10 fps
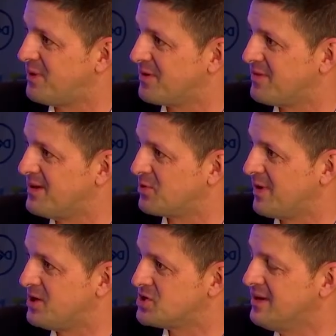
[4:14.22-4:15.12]
as part of the
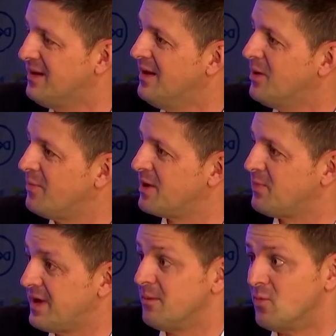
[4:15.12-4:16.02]
equation,
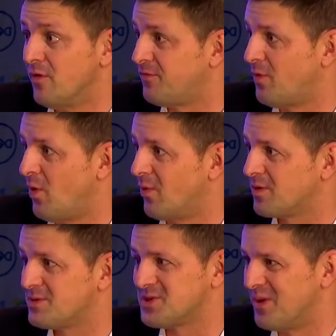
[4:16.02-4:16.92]
but we move
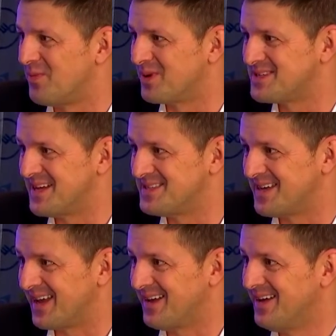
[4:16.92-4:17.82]
forward with onboard
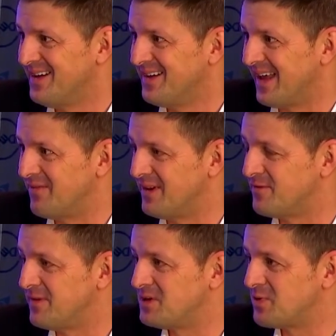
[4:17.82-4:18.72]
sensing, even
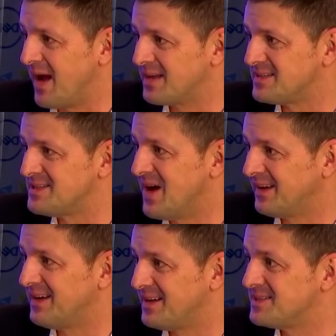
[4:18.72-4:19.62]
if V2X is
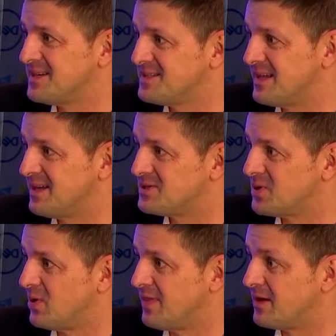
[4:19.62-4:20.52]
not yet existing,
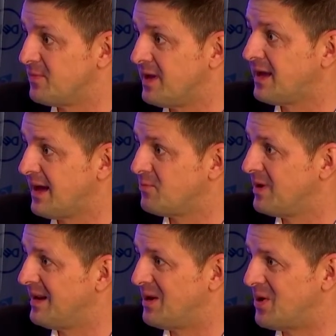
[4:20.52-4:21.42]
so that we
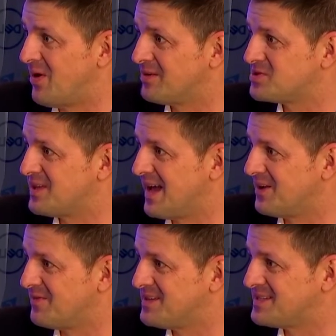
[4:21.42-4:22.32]
can really launch the
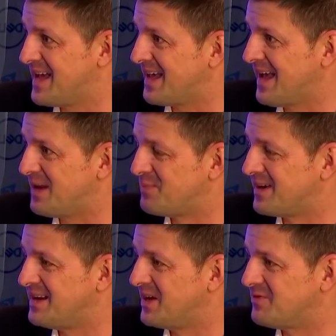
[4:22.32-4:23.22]
end of this decade,
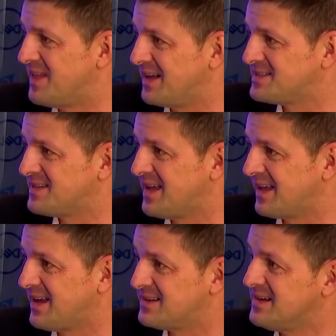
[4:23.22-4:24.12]
beginning of next
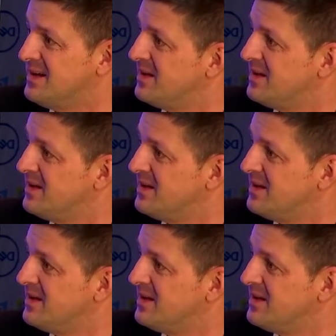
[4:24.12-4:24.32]
decade,